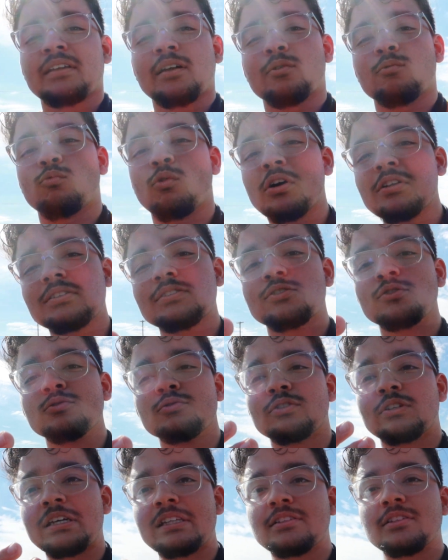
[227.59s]
Once you
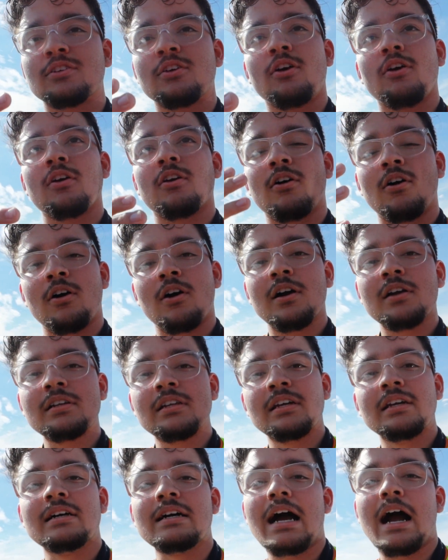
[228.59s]
get the car on,
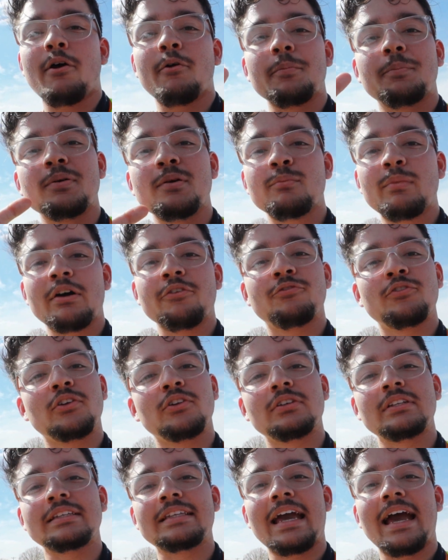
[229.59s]
I would put my foot
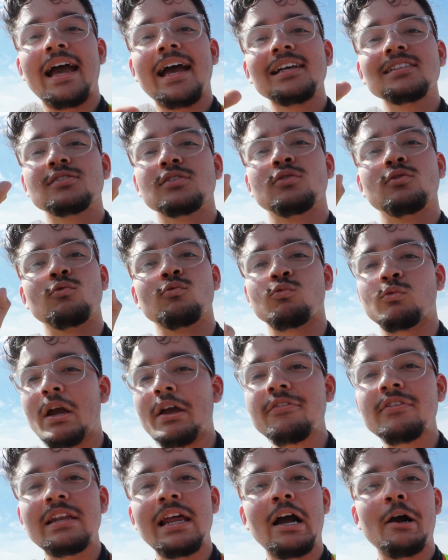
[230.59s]
on the gas,
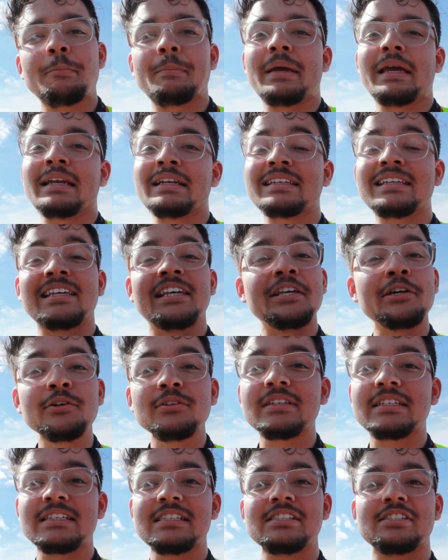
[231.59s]
rev it out, man. Kill
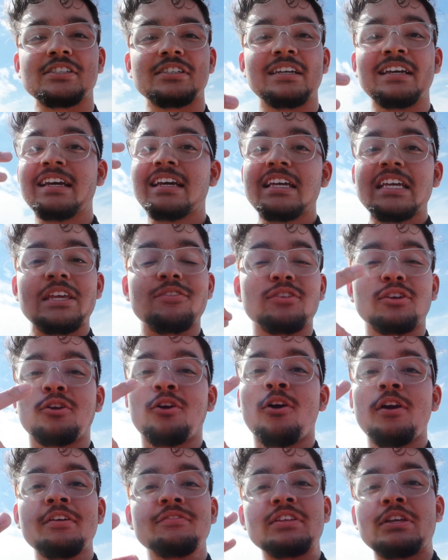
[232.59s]
the engine.
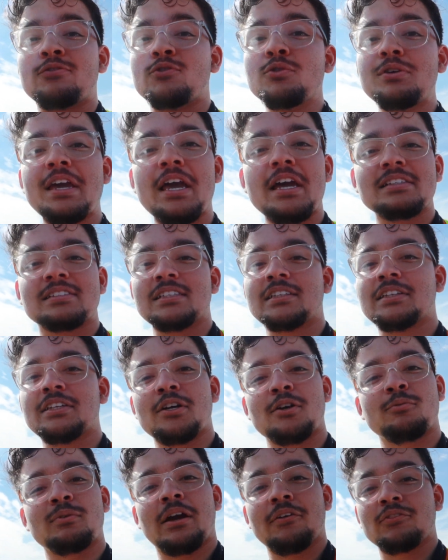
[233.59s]
If you can't sit
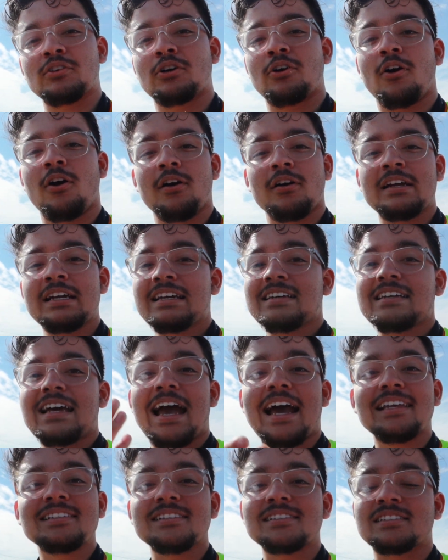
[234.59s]
there and rev the car
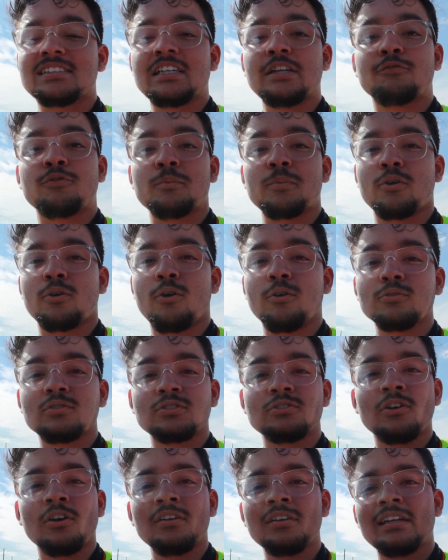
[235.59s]
as it's sitting from a cold
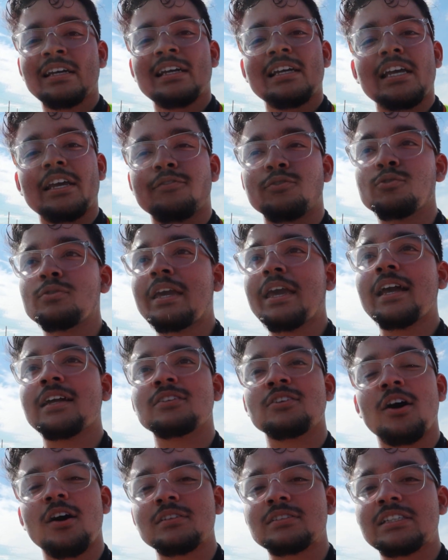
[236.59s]
start, if you can't
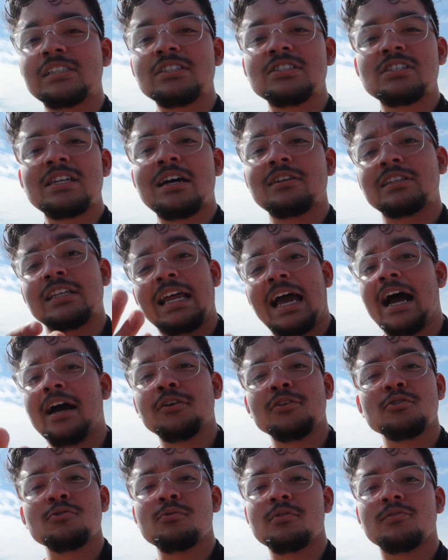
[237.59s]
dog the engine out, then how
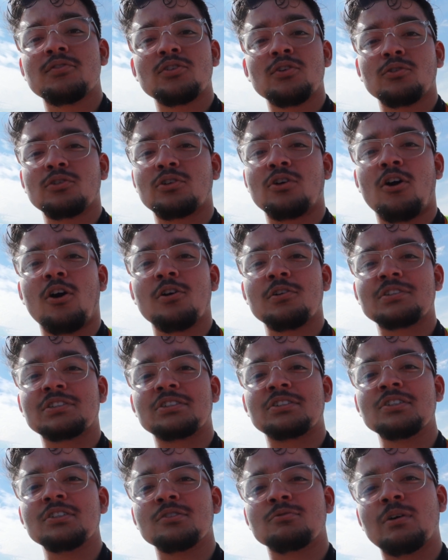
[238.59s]
do you even know the car is
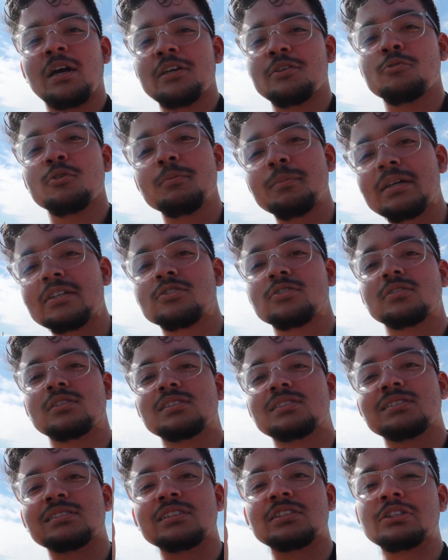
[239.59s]
good, right? You want to make sure
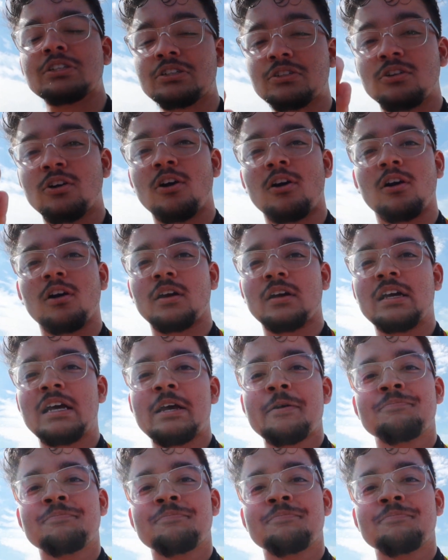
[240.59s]
this is a good car.